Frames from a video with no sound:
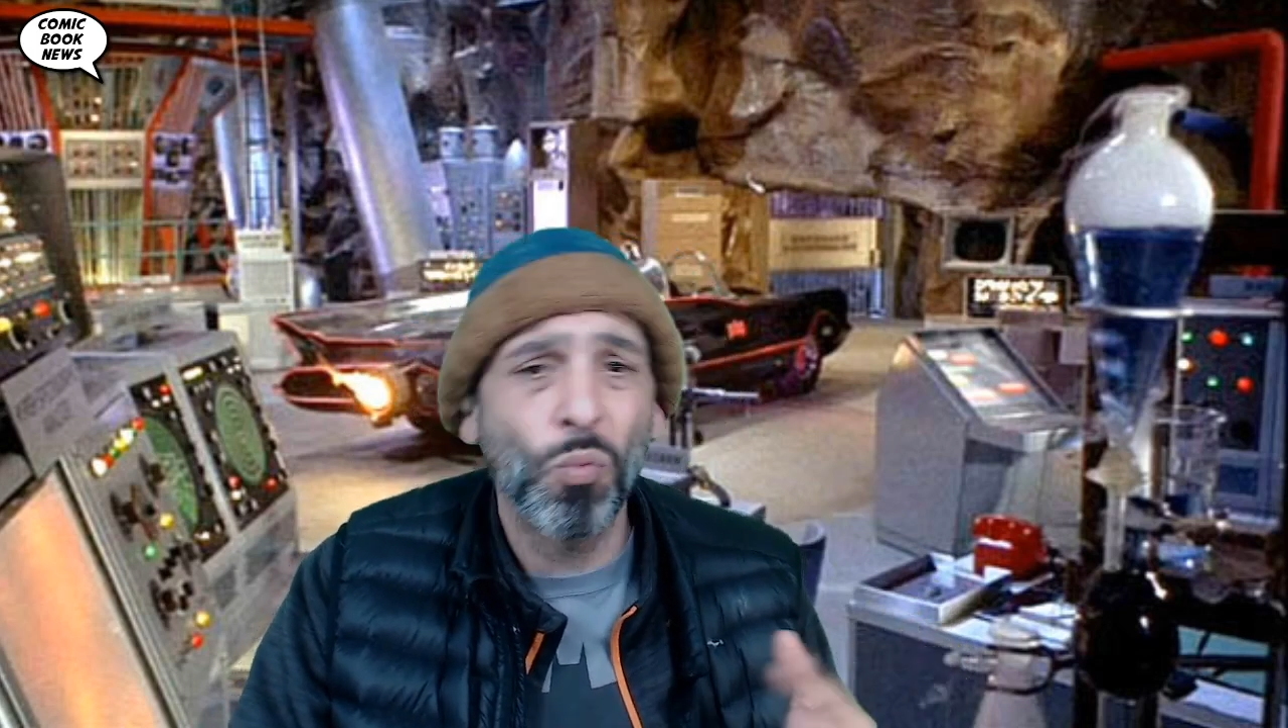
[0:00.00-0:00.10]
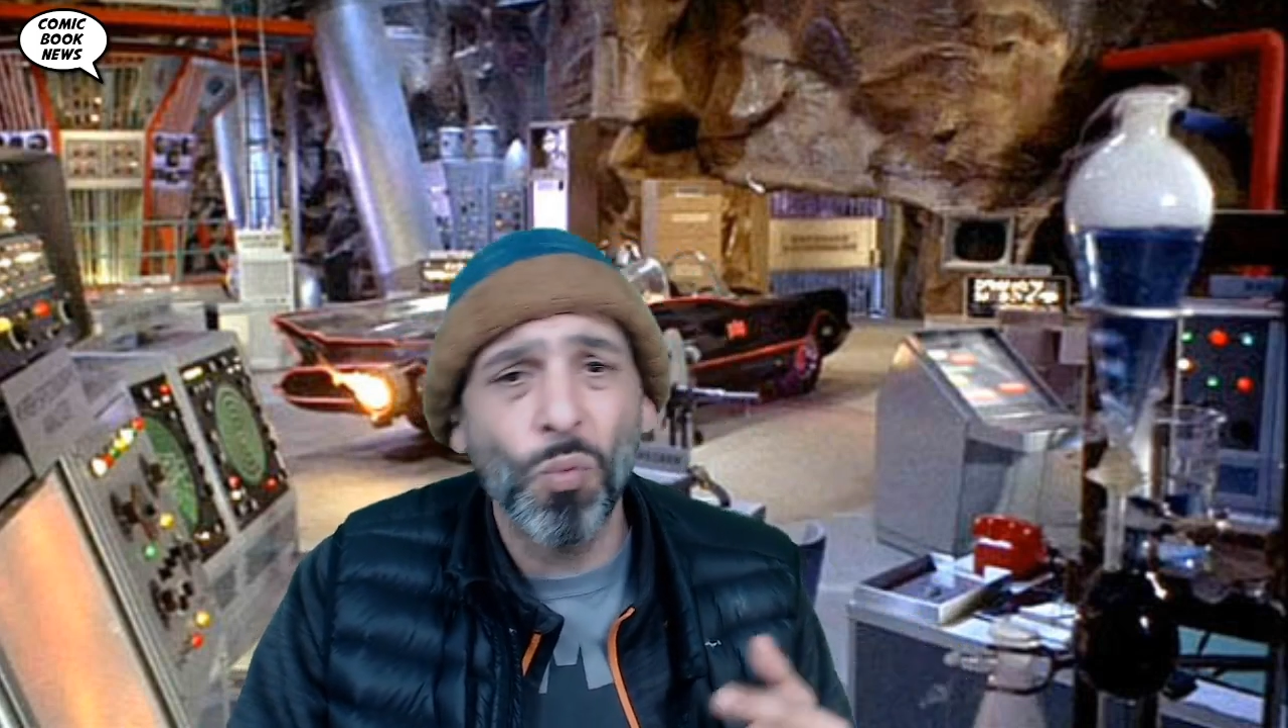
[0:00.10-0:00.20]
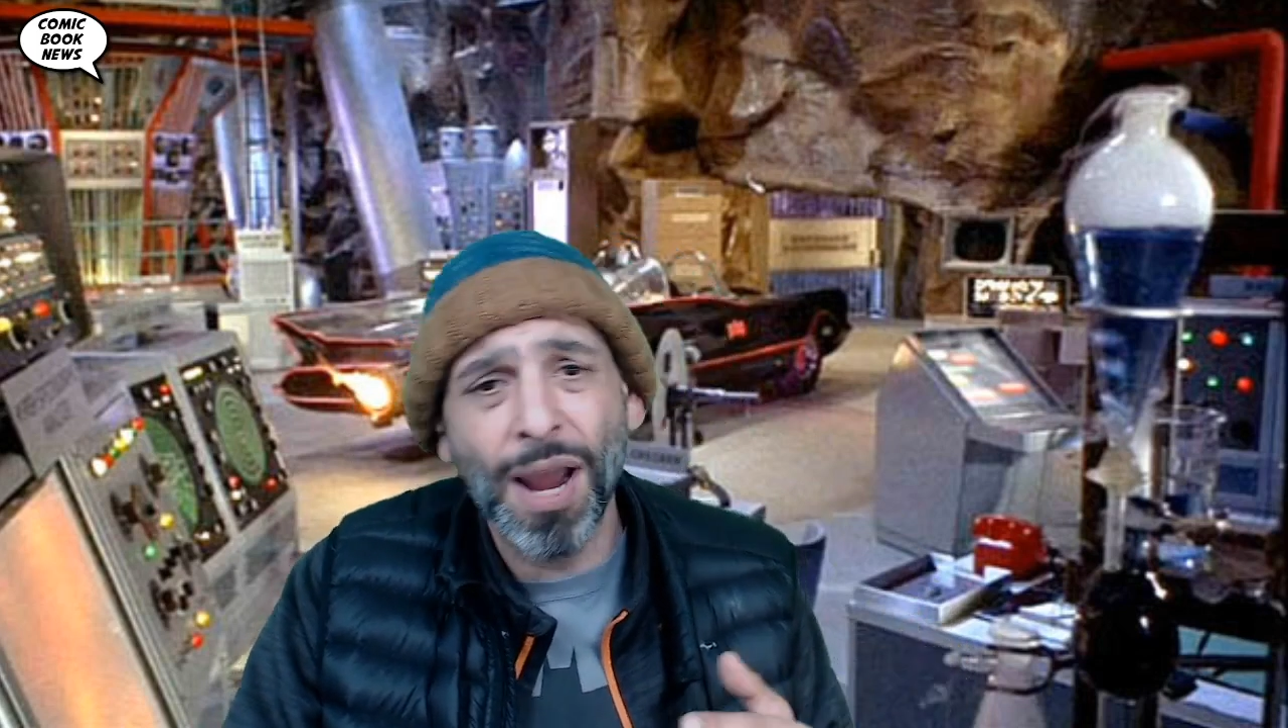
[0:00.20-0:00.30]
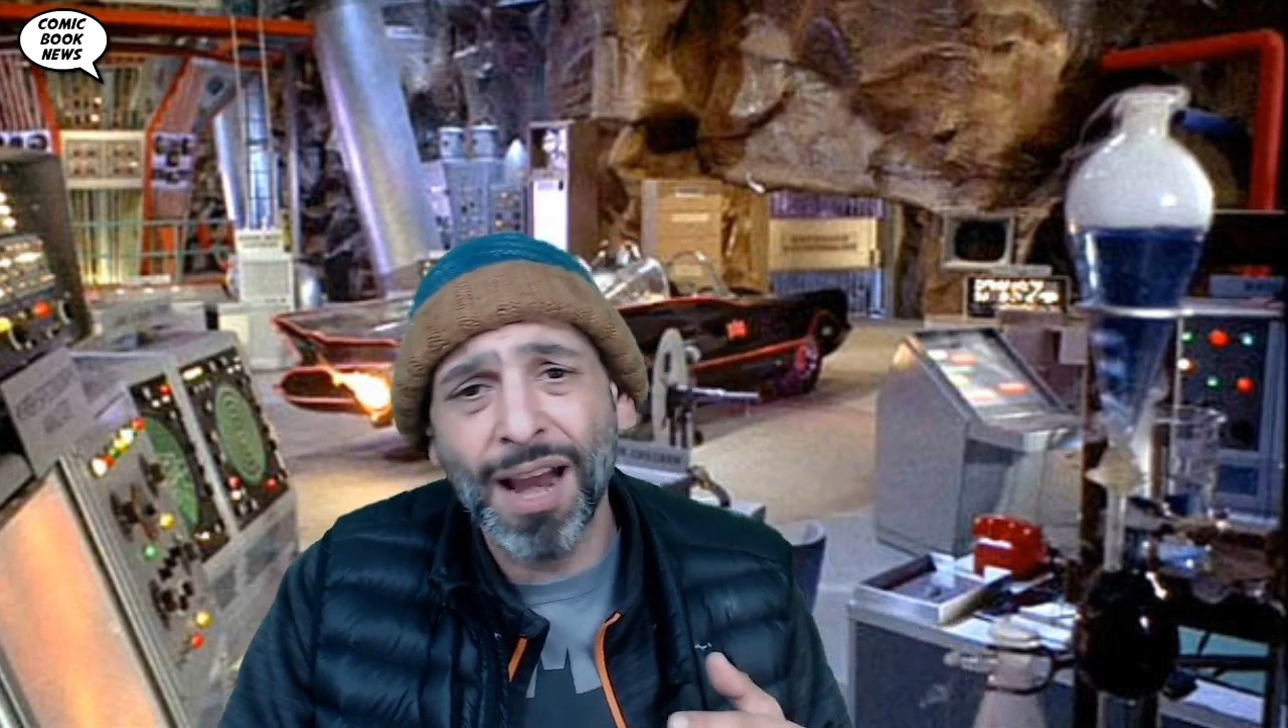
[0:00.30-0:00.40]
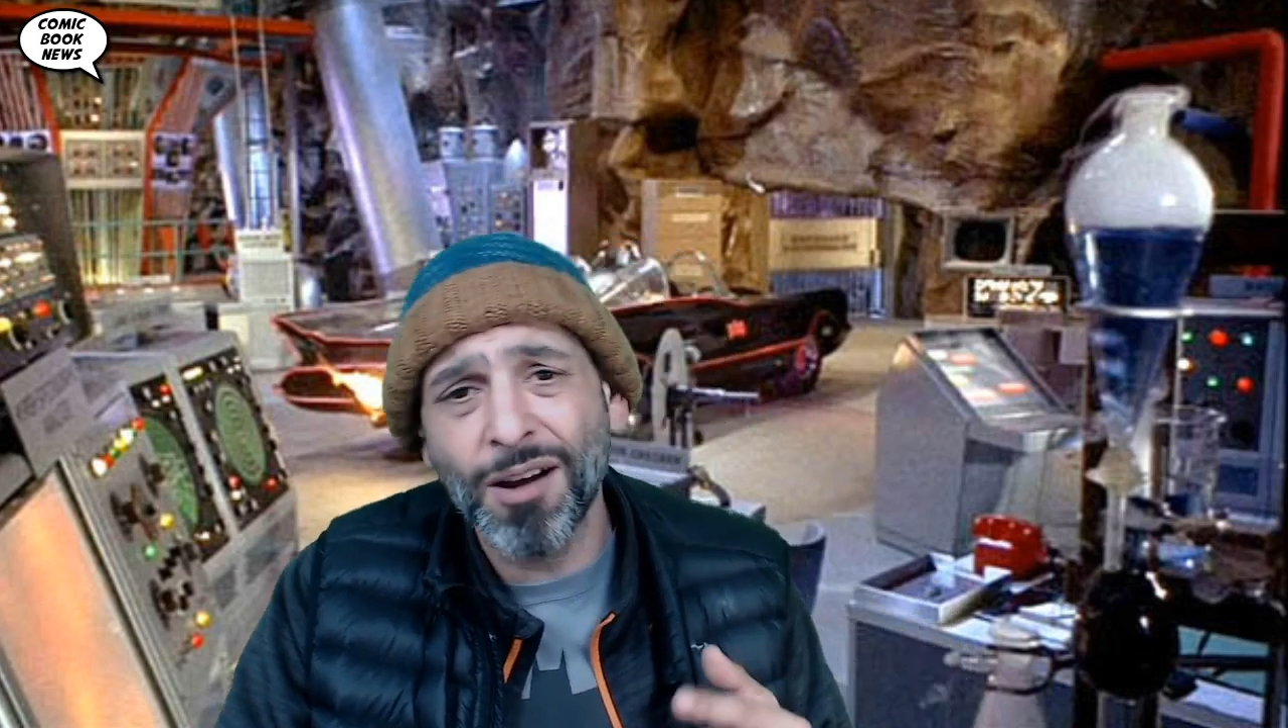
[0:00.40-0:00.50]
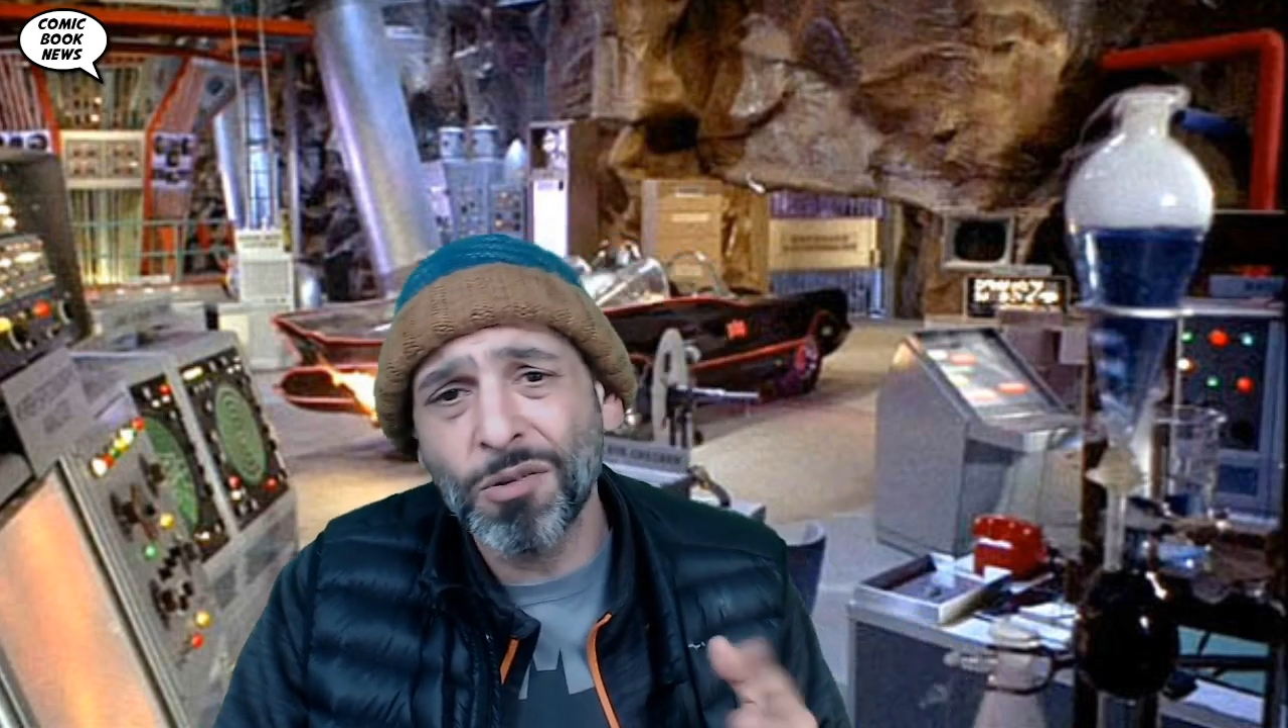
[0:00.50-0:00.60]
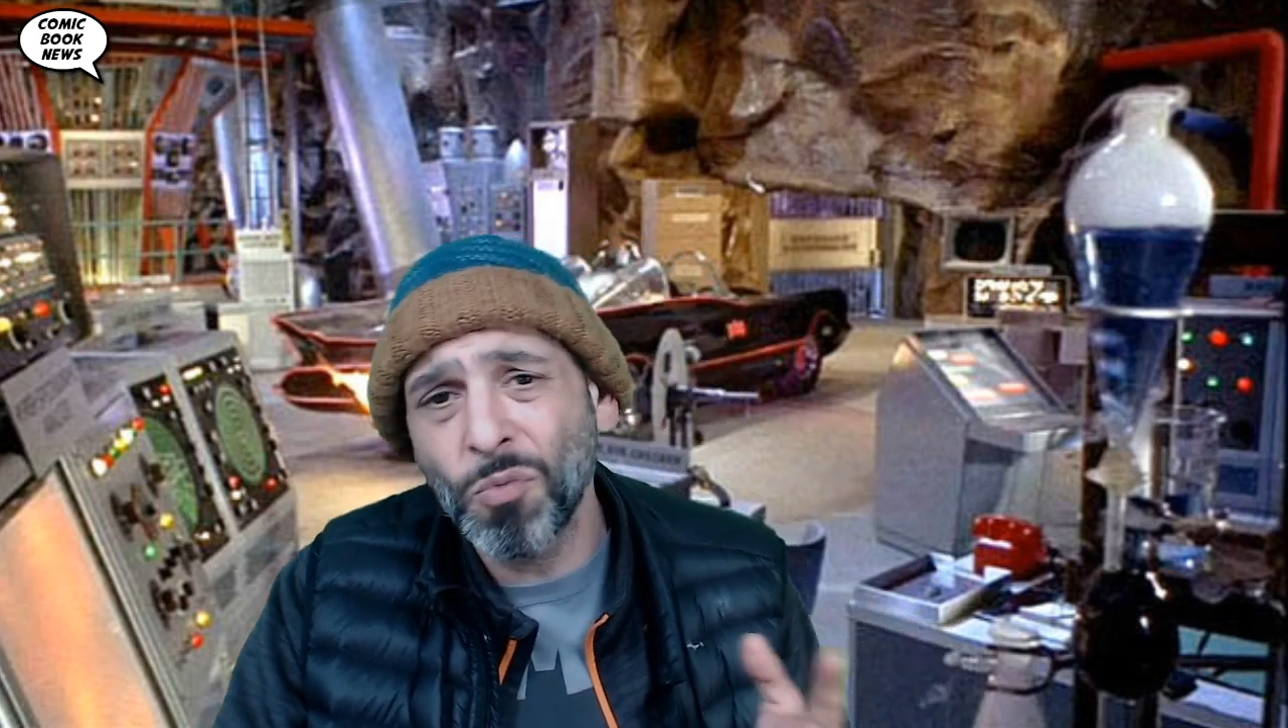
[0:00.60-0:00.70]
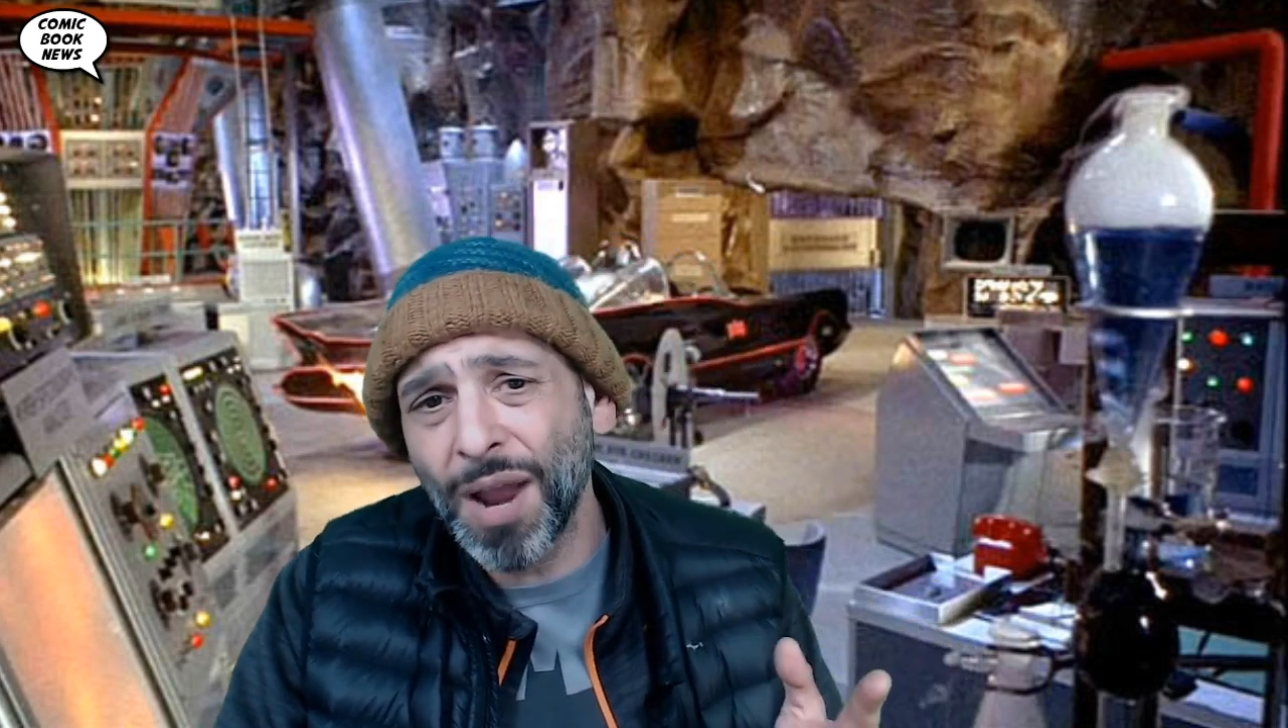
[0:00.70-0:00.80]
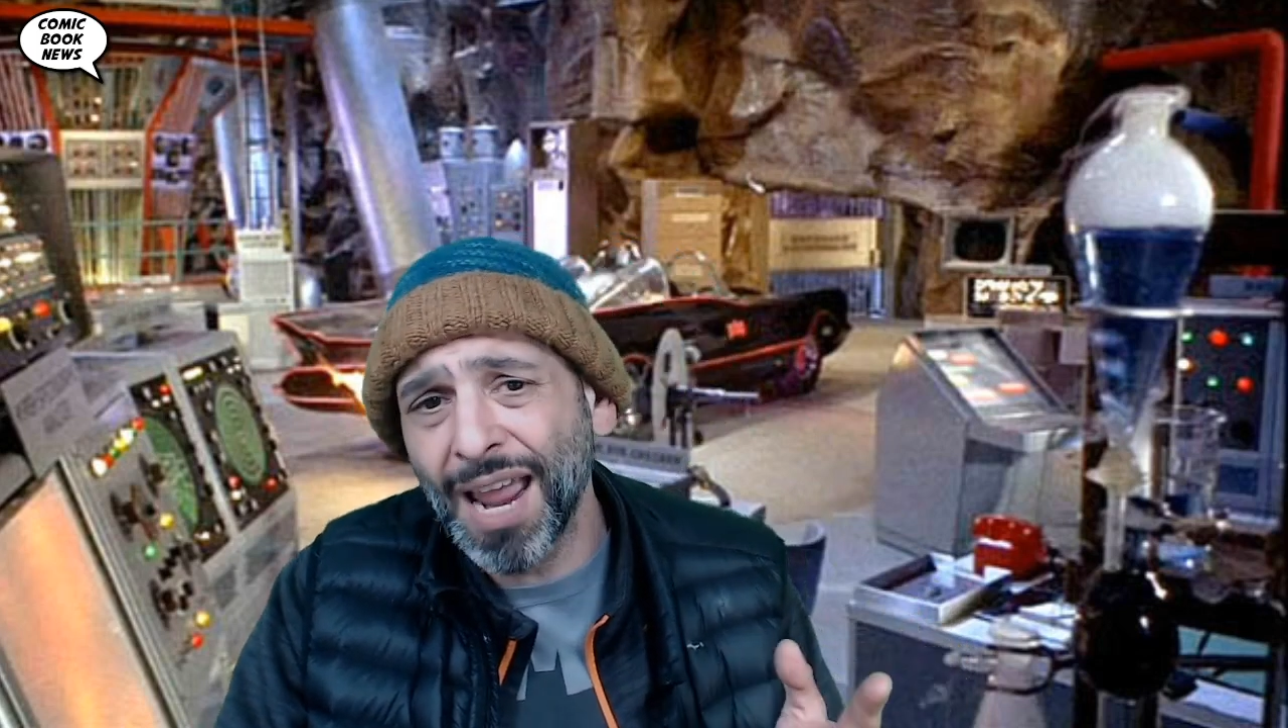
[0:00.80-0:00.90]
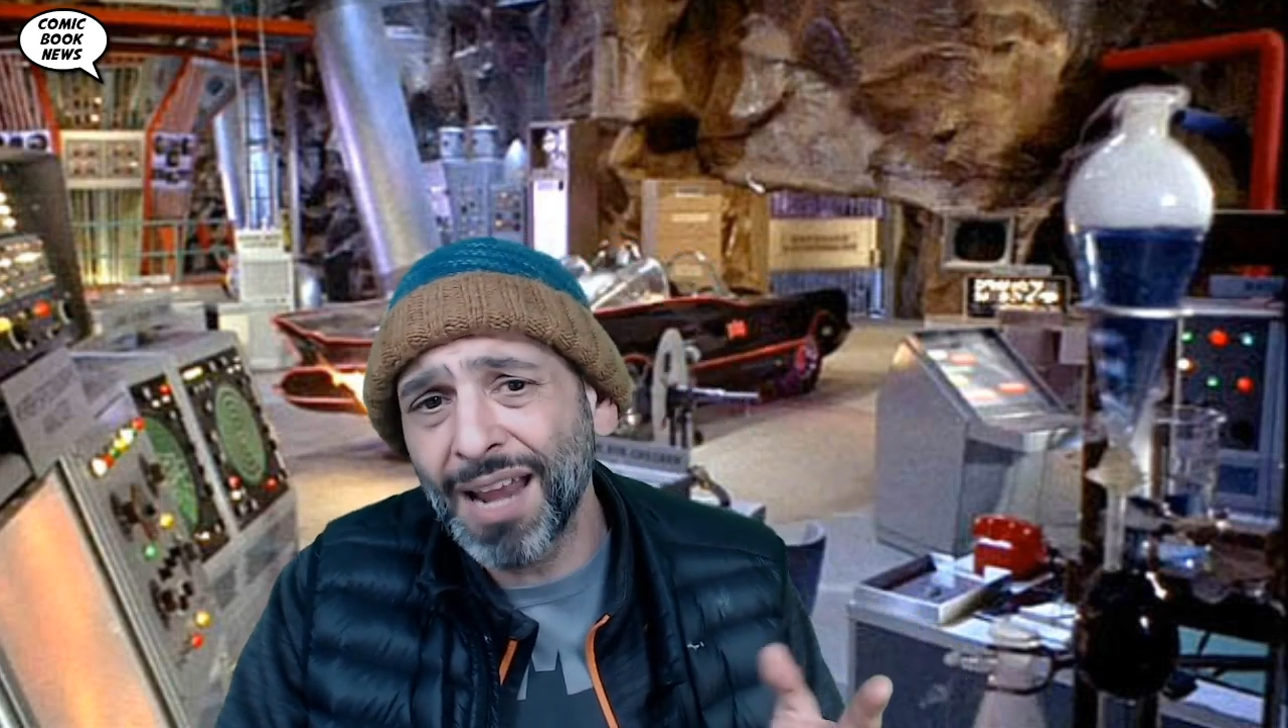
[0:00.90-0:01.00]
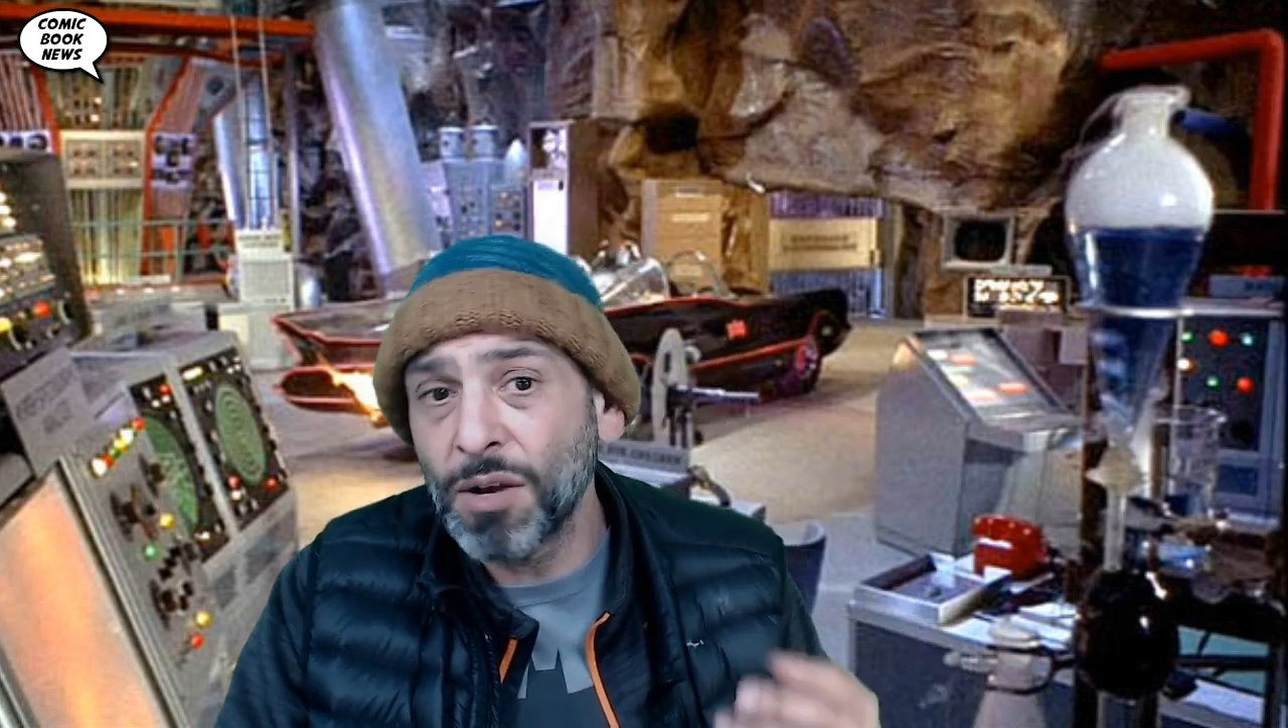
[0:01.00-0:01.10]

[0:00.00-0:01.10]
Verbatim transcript: and where and when